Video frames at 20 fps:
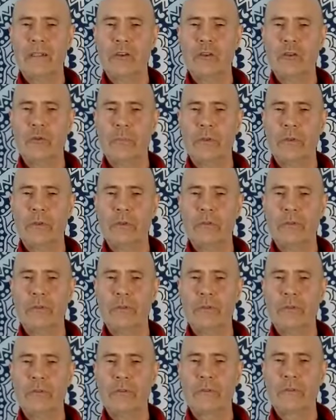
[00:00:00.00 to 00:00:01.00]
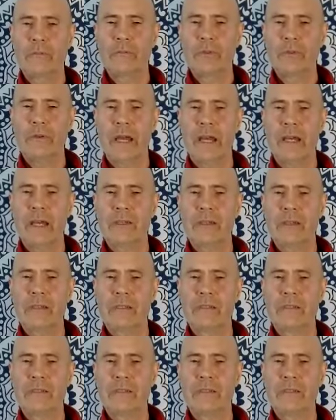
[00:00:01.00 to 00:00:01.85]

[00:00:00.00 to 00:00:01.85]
opens, the breath